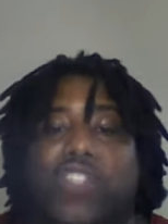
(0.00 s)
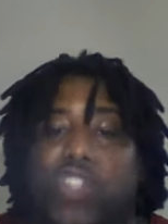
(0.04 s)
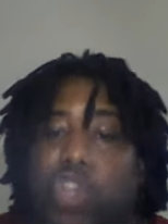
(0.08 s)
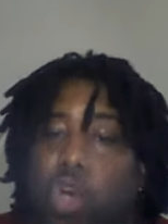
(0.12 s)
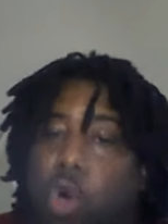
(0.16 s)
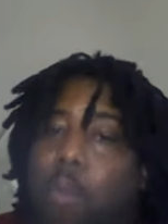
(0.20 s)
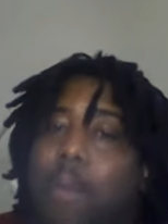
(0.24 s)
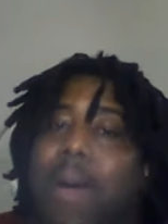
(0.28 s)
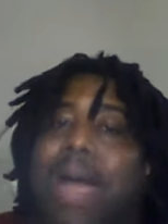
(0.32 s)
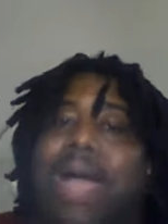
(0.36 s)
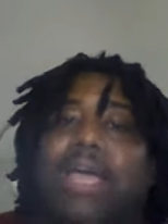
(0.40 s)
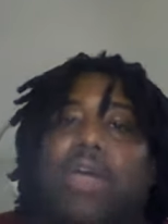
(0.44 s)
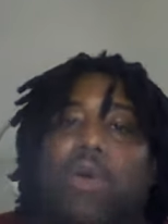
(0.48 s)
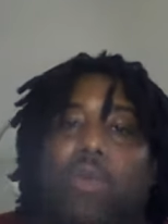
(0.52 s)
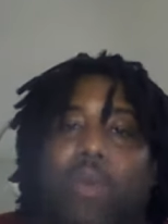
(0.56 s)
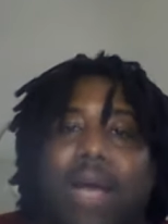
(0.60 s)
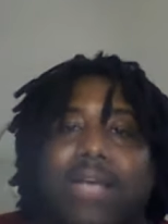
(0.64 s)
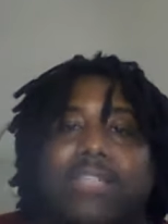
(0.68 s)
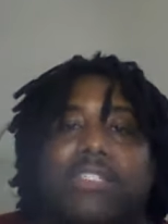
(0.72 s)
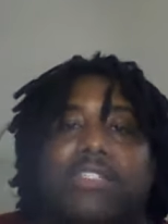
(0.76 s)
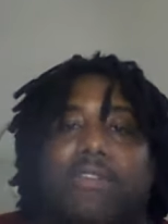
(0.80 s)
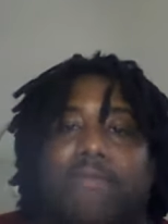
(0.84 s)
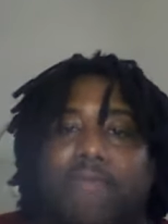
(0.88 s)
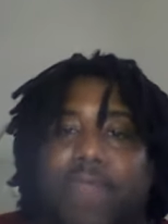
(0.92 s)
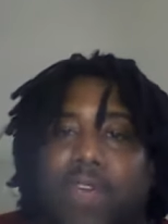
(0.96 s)
go back and
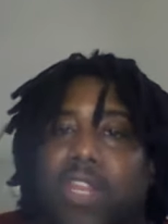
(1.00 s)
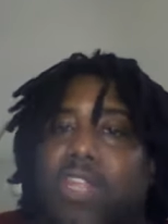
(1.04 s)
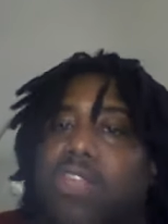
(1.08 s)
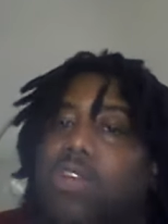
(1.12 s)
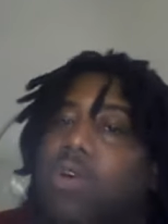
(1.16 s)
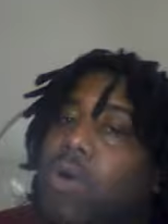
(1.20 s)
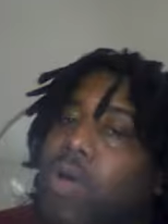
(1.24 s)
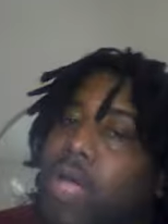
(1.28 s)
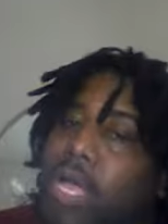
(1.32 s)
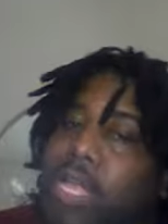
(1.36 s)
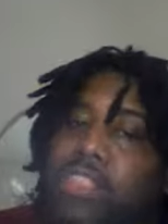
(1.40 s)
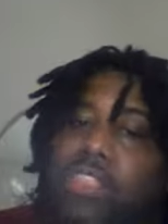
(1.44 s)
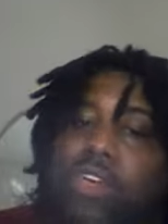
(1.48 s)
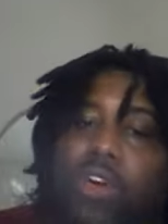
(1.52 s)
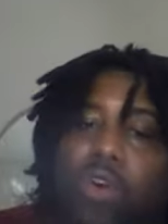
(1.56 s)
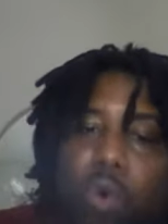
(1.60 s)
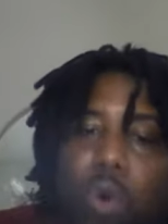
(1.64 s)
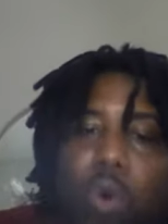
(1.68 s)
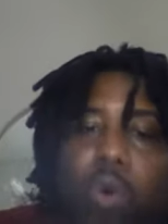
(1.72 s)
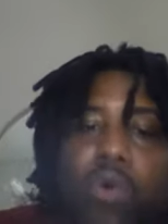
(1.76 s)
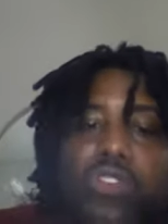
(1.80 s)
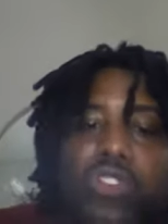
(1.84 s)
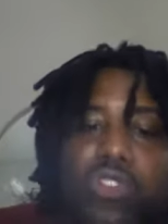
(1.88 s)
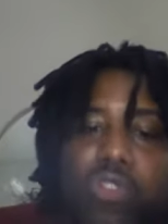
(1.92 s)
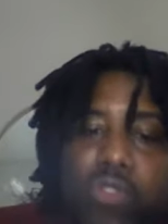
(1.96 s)
watch the video and get the
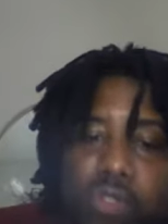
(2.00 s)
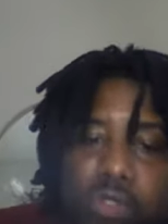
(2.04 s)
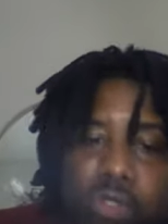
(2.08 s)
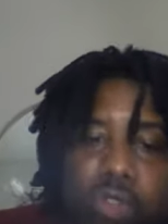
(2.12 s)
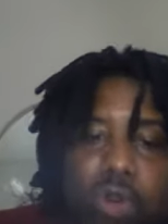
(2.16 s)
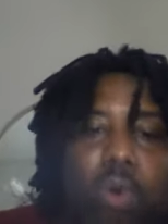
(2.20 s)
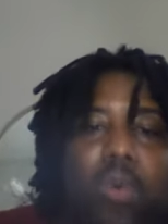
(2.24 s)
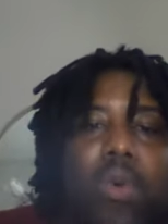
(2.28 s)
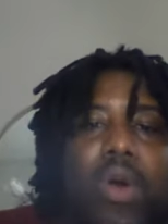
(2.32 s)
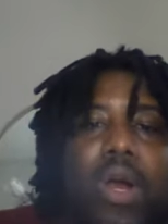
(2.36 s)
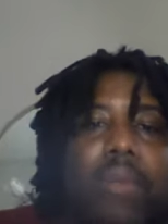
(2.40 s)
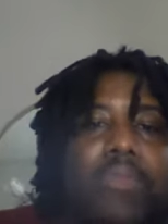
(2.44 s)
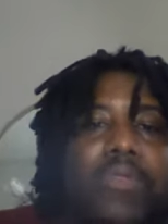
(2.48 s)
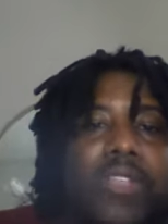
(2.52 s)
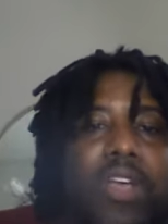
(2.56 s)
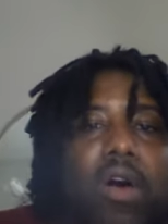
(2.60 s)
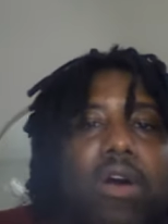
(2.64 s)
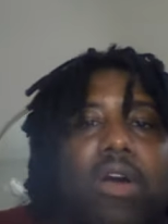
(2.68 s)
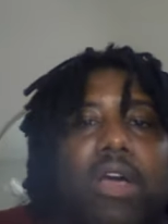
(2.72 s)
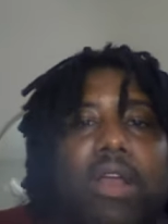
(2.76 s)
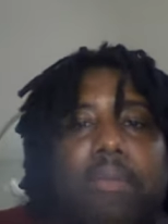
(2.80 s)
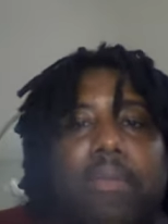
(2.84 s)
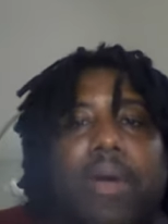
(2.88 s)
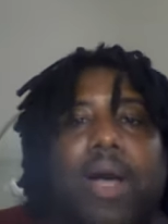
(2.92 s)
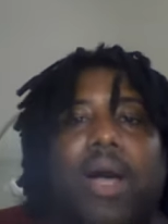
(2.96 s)
course. You know what I'm
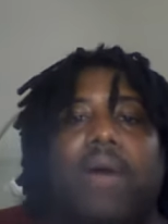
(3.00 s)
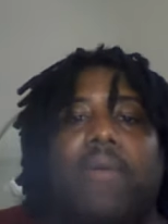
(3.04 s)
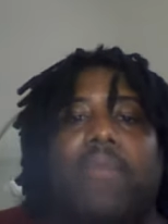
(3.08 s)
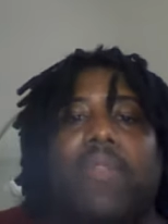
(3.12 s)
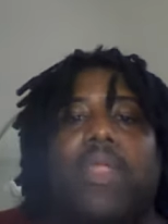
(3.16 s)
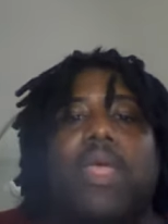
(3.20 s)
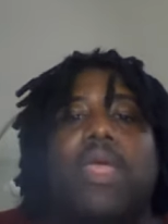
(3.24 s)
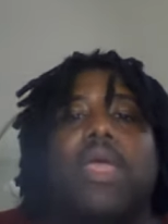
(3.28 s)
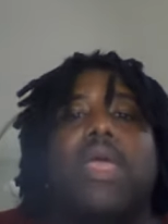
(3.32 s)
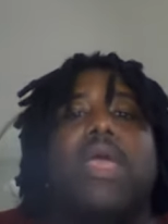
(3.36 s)
talking about.